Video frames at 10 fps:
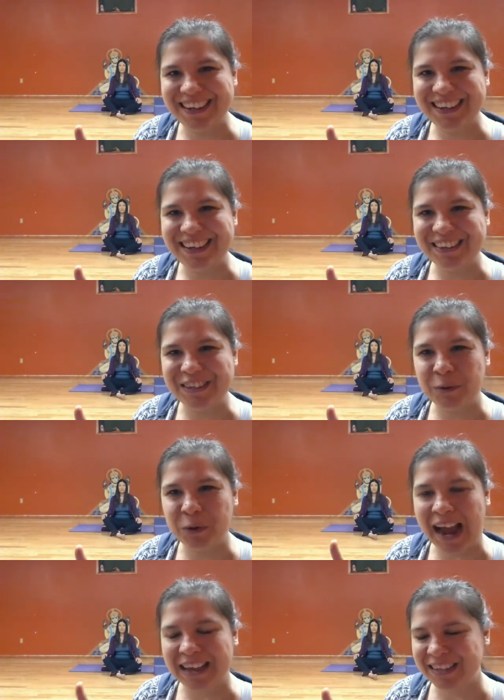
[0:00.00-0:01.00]
And so
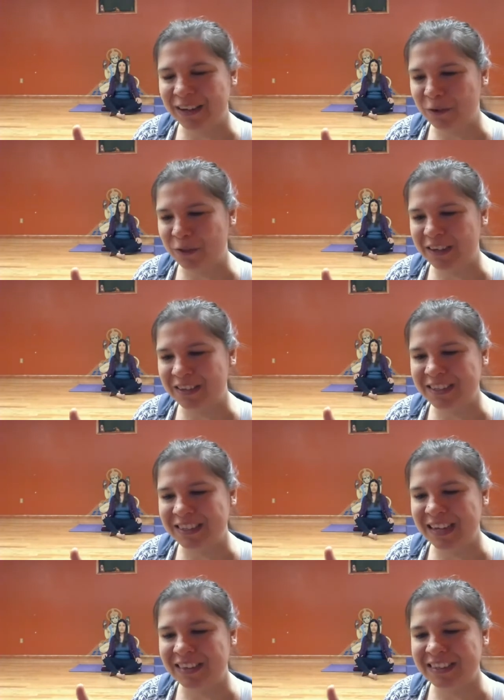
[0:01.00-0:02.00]
we're asking for things to
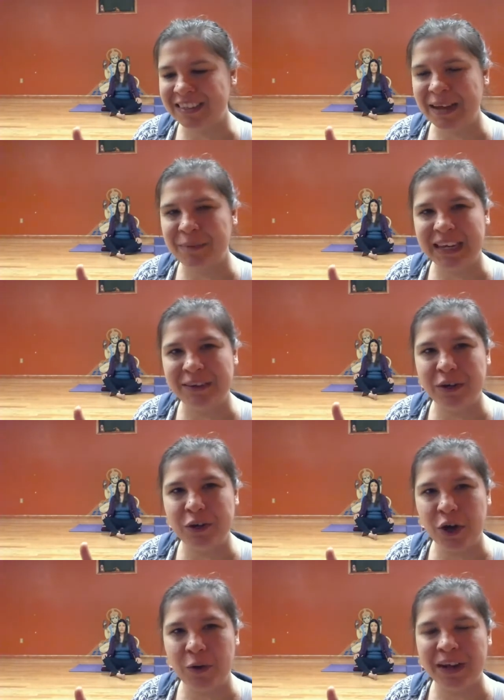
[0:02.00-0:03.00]
stay the same, even
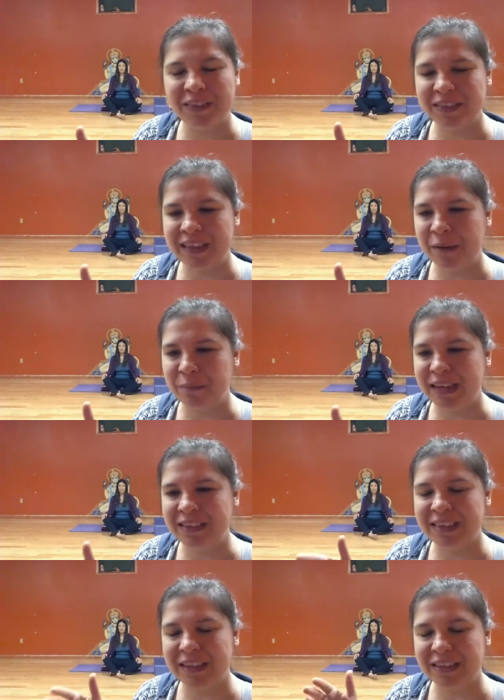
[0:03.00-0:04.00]
knowing that that
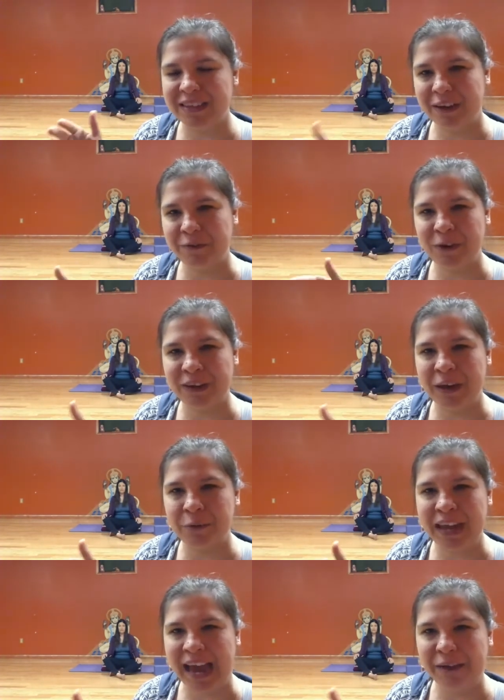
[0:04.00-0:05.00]
means that the suffering that
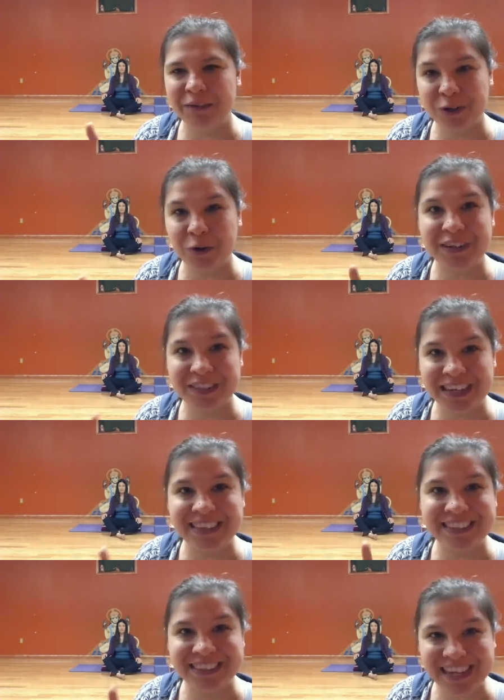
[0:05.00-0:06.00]
we have is going to stay
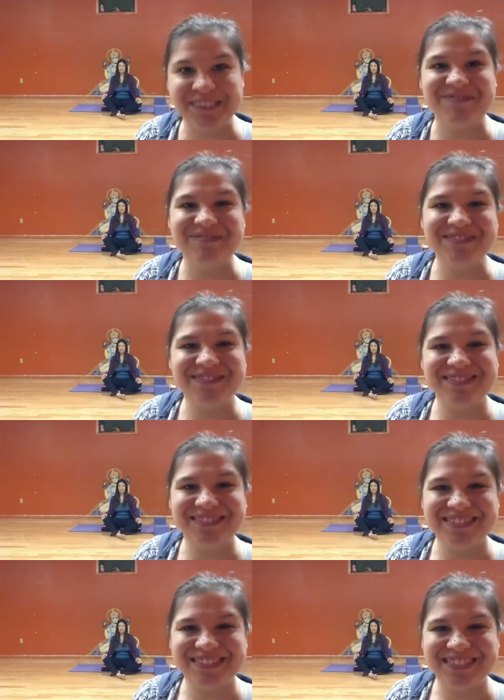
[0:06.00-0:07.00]
the same.
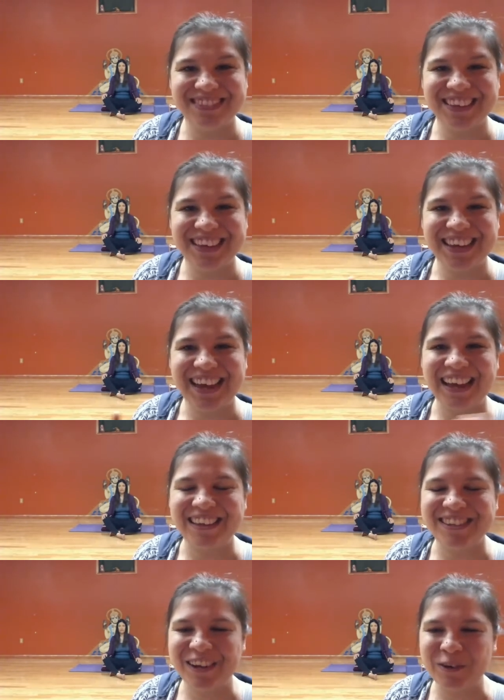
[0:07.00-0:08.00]

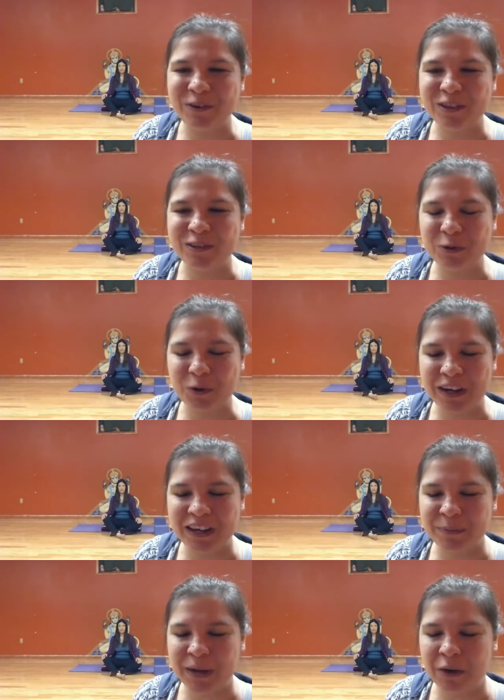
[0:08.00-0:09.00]
And so the story
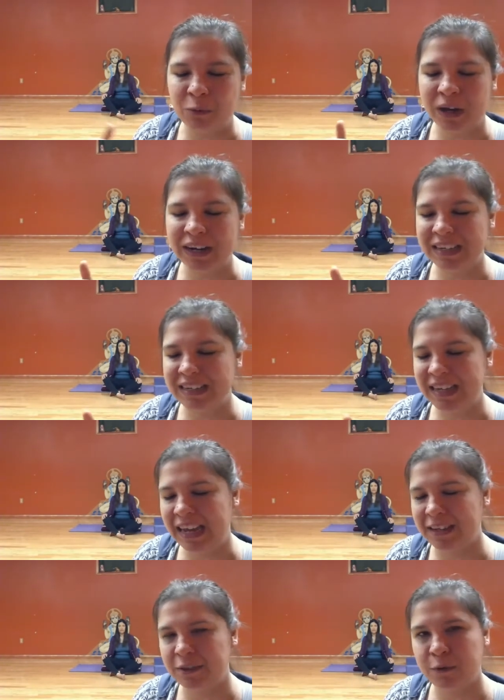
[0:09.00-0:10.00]
is about what it
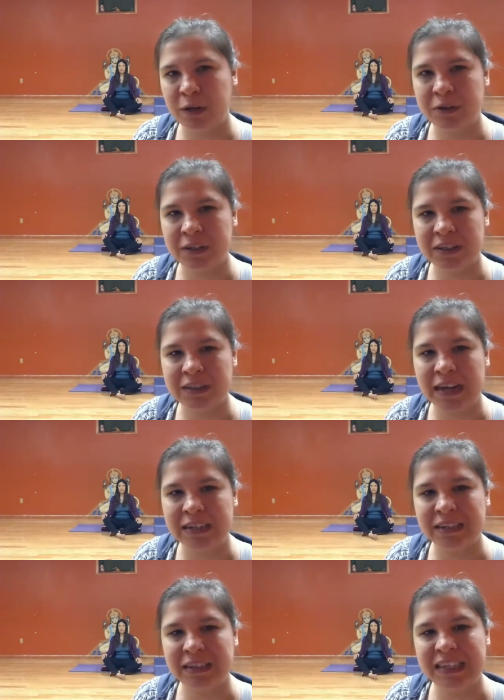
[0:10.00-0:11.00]
takes for you to decide
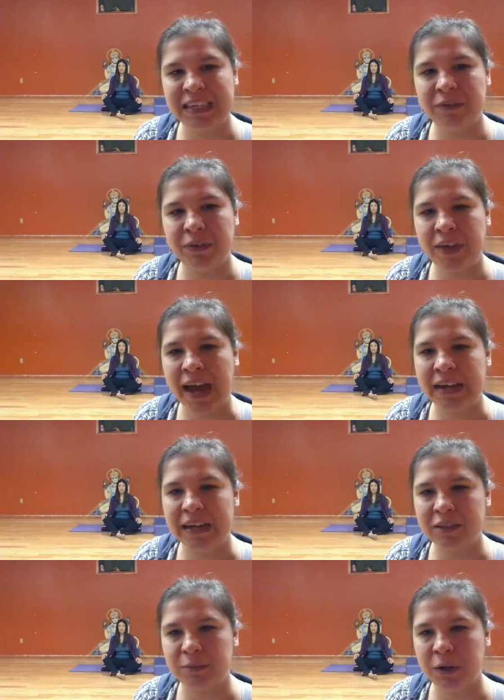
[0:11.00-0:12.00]
to leave that
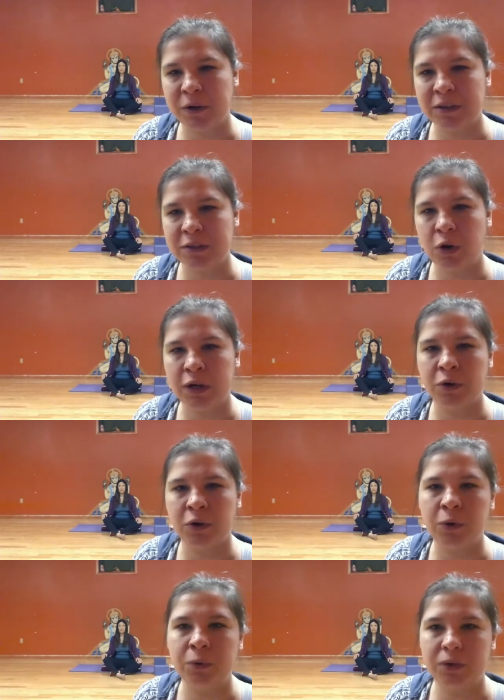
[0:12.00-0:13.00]
experience on your
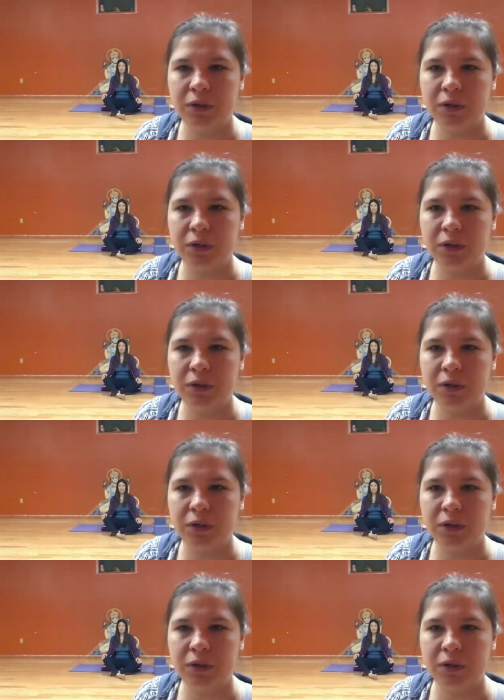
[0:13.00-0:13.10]
own.